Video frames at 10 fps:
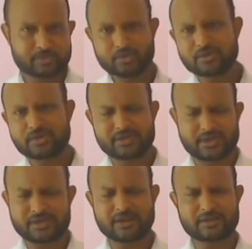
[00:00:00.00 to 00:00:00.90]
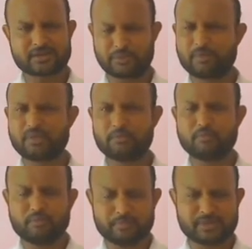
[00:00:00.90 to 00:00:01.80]
So these are some of the
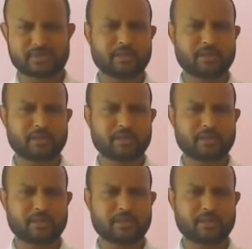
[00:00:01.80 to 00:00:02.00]
movements